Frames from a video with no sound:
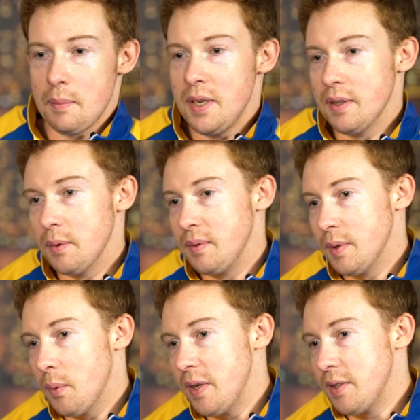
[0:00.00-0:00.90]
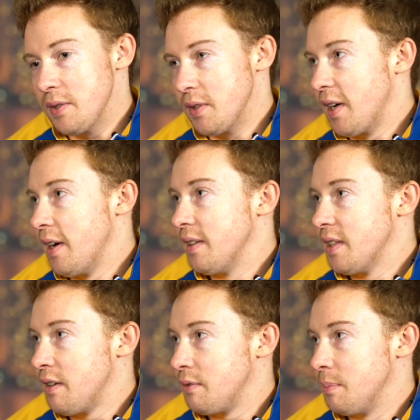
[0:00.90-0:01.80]
mean, the winters are kind of
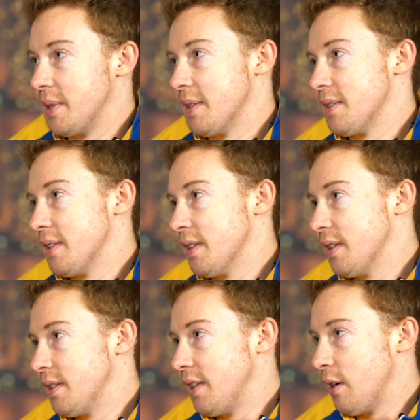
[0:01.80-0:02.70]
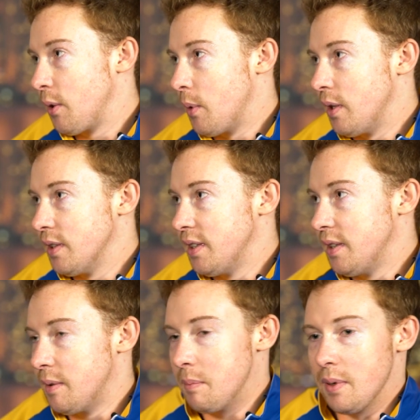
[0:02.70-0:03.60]
tough because of the air quality,
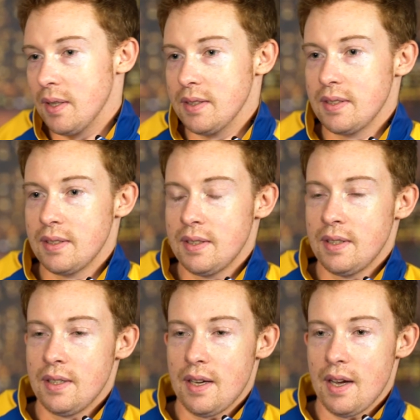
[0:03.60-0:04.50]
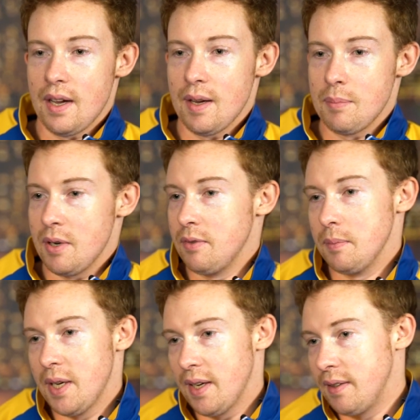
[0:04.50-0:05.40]
but apart
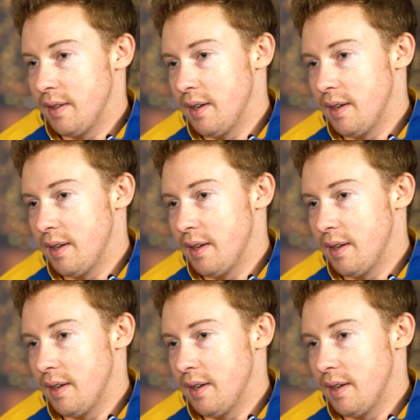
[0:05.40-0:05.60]
from that,